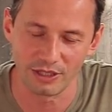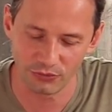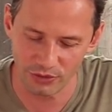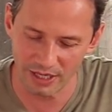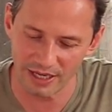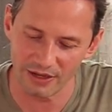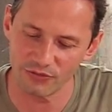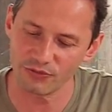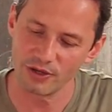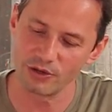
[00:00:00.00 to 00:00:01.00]
If you
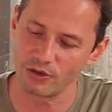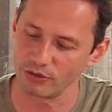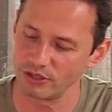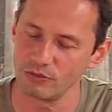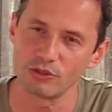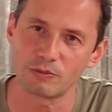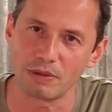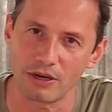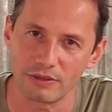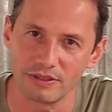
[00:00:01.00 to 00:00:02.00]
have a continuous
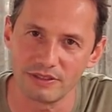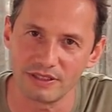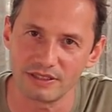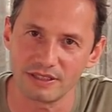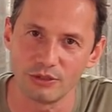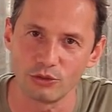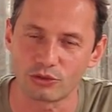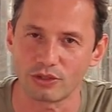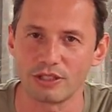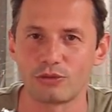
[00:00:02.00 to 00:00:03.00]
power in there and you
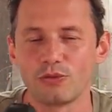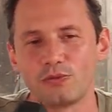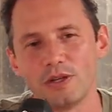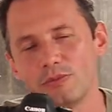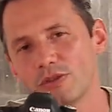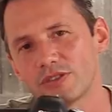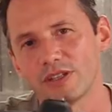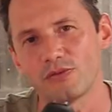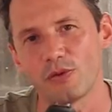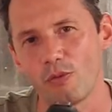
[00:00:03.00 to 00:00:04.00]
try to film
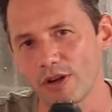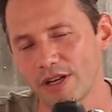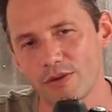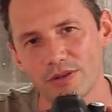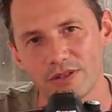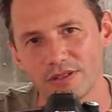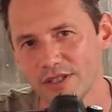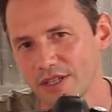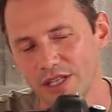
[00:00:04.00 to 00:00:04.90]
yourself for 1 hour,